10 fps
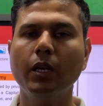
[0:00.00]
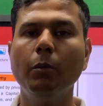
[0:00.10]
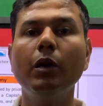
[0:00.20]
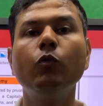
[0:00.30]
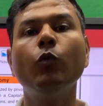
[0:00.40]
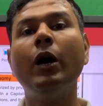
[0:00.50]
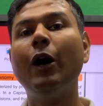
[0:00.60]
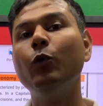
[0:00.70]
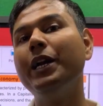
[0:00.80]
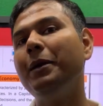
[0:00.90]
But how
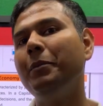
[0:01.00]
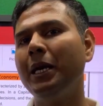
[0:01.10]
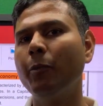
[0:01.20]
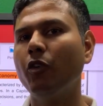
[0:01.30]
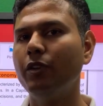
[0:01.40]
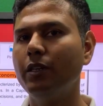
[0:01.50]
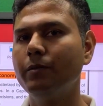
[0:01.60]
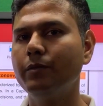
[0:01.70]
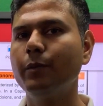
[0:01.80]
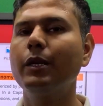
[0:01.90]
would I make profit?
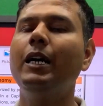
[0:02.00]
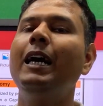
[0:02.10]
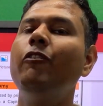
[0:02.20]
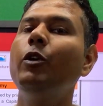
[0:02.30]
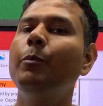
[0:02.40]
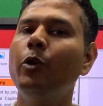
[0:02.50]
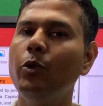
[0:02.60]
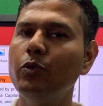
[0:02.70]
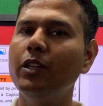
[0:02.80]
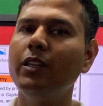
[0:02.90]
I would
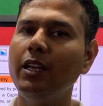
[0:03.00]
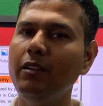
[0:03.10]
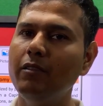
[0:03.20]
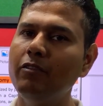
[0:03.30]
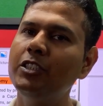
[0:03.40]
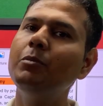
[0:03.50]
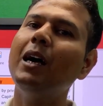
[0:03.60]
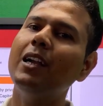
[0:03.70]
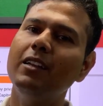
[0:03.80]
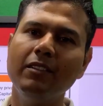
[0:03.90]
produce the thing which the
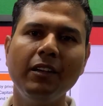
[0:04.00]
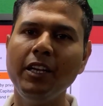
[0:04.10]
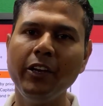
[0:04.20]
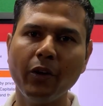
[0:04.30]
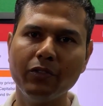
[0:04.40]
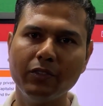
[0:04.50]
market is in need of.